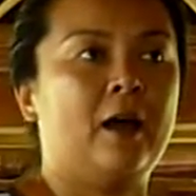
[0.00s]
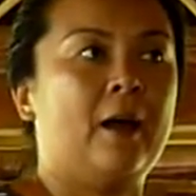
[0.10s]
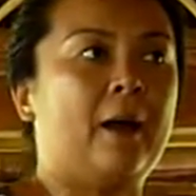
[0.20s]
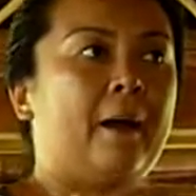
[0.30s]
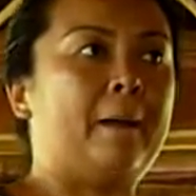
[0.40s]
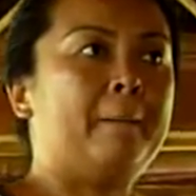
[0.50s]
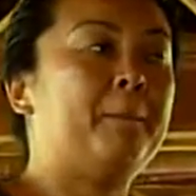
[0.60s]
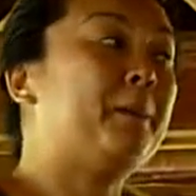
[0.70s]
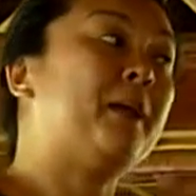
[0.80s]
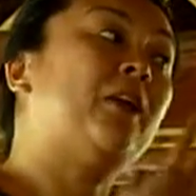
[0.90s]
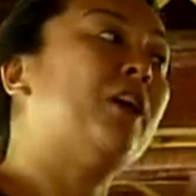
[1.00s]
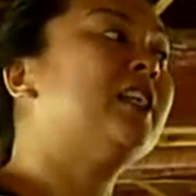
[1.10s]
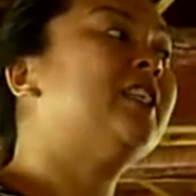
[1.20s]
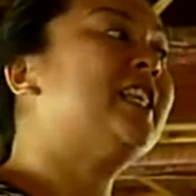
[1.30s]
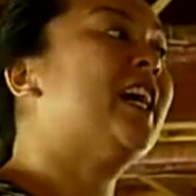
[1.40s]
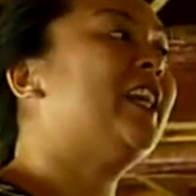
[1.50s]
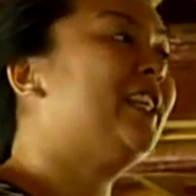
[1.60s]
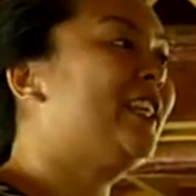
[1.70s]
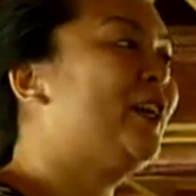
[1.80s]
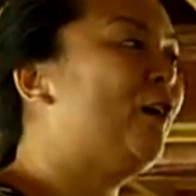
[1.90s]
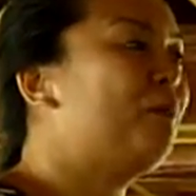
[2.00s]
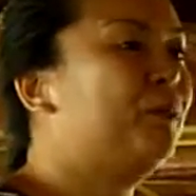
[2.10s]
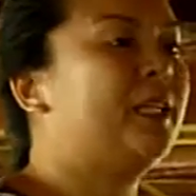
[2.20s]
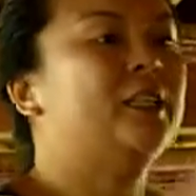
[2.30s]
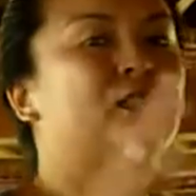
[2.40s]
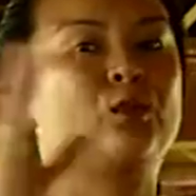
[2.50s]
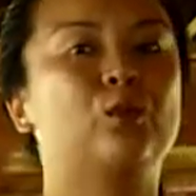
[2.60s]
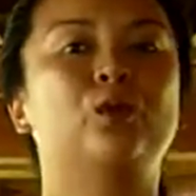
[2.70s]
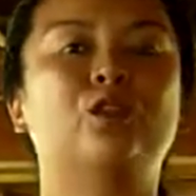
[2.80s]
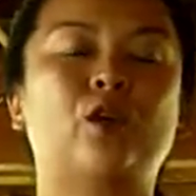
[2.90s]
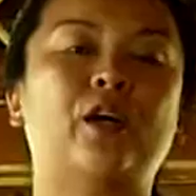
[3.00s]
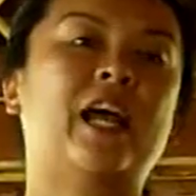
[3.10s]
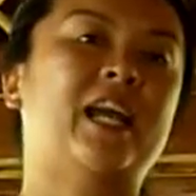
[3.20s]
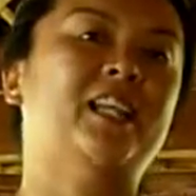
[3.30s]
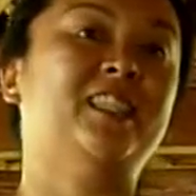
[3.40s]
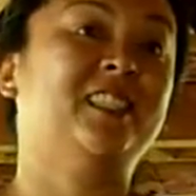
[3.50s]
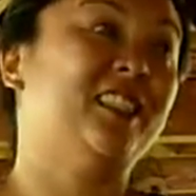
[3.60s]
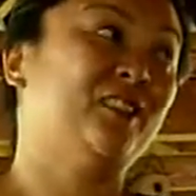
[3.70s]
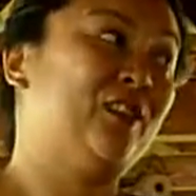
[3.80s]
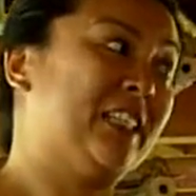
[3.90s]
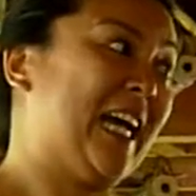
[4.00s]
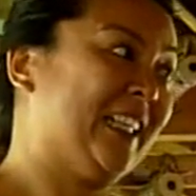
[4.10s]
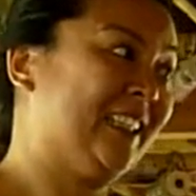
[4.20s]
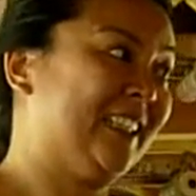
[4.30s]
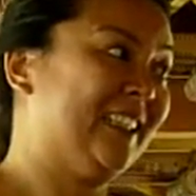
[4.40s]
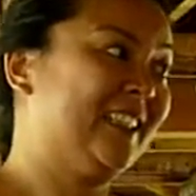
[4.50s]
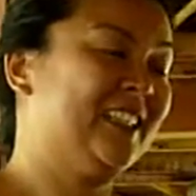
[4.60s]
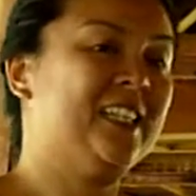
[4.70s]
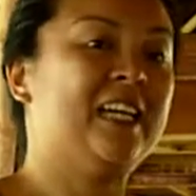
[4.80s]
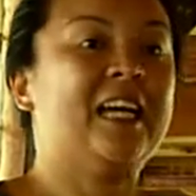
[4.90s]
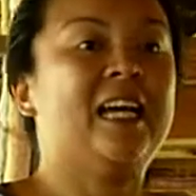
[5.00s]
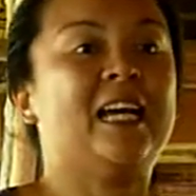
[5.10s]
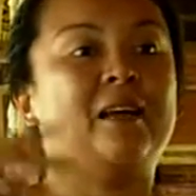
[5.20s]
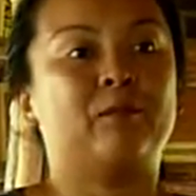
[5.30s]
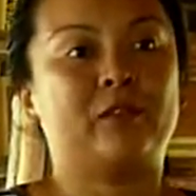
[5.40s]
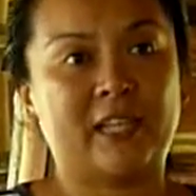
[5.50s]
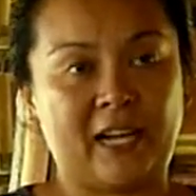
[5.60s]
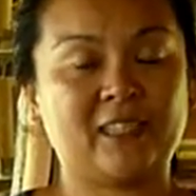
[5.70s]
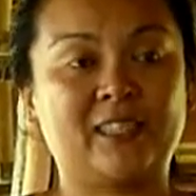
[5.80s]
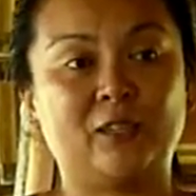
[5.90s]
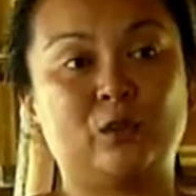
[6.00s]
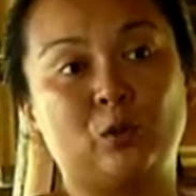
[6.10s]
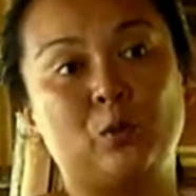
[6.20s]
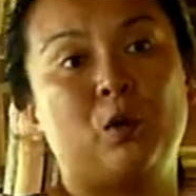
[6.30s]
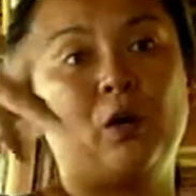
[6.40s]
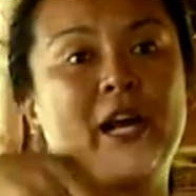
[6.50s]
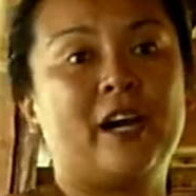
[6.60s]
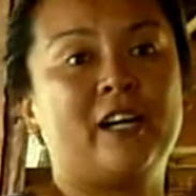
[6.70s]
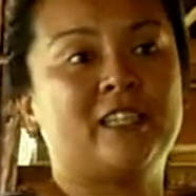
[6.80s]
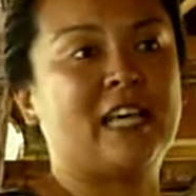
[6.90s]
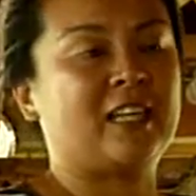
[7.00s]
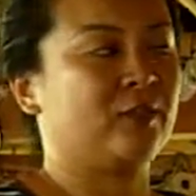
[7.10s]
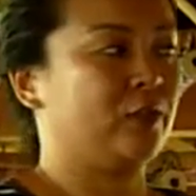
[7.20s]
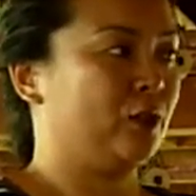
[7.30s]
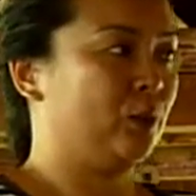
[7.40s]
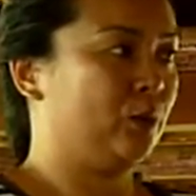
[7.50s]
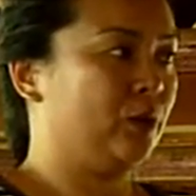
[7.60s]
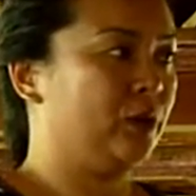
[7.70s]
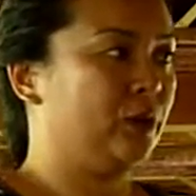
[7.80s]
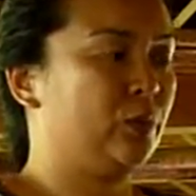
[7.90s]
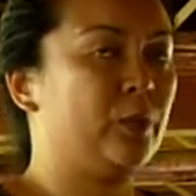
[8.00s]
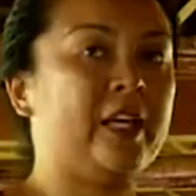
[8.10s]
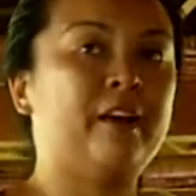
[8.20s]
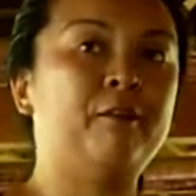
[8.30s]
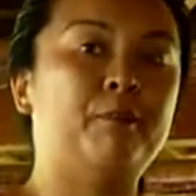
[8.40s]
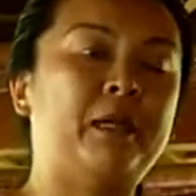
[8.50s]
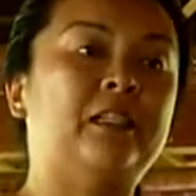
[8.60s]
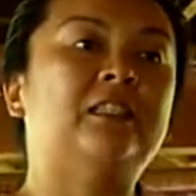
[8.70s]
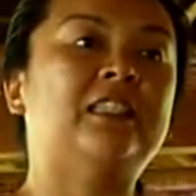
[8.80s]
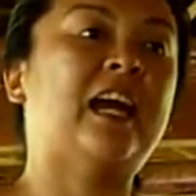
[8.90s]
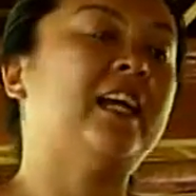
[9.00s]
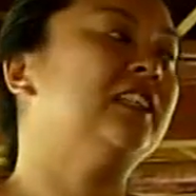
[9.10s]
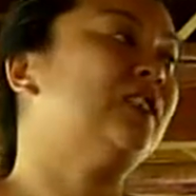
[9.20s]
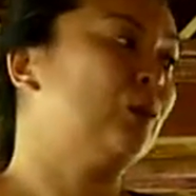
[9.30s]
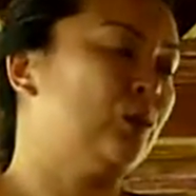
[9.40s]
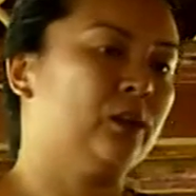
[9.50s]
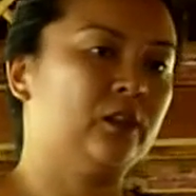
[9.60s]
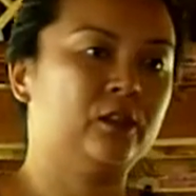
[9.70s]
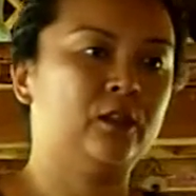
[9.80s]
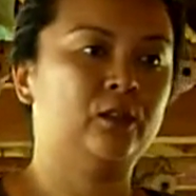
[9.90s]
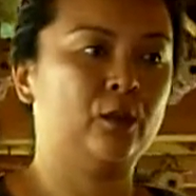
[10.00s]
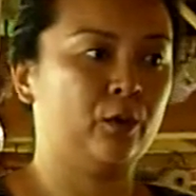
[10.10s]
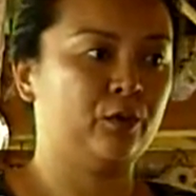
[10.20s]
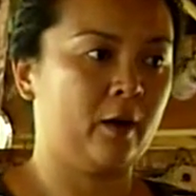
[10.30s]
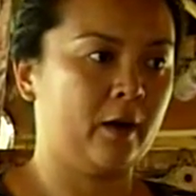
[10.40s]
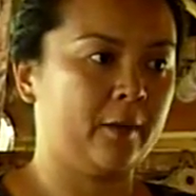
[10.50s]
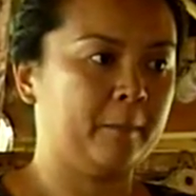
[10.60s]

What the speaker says: But because the idea of putting schools on islands is just fantastic, the next year, 2 more areas asked for schools. We have built 9 schools so far.